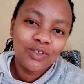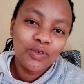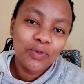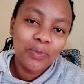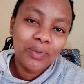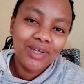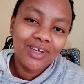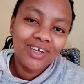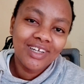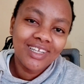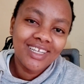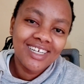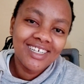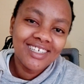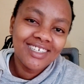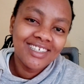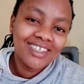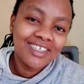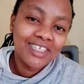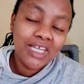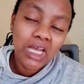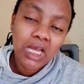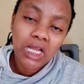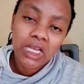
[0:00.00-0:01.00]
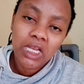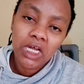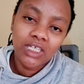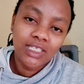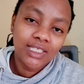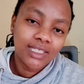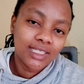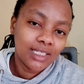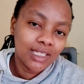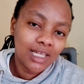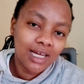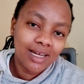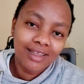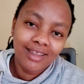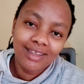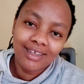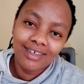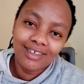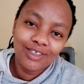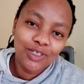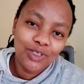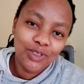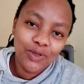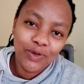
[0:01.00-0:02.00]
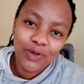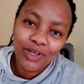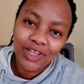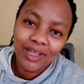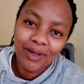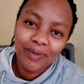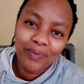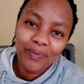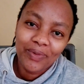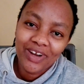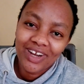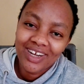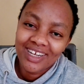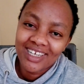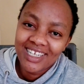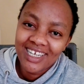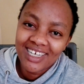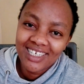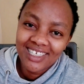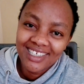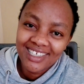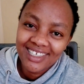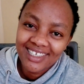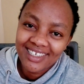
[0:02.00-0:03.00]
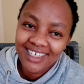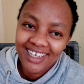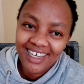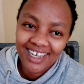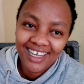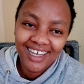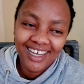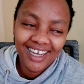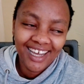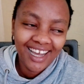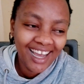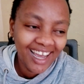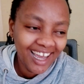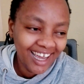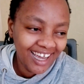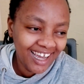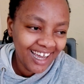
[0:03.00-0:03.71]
To be honest, it has nothing to do with the pregnancy.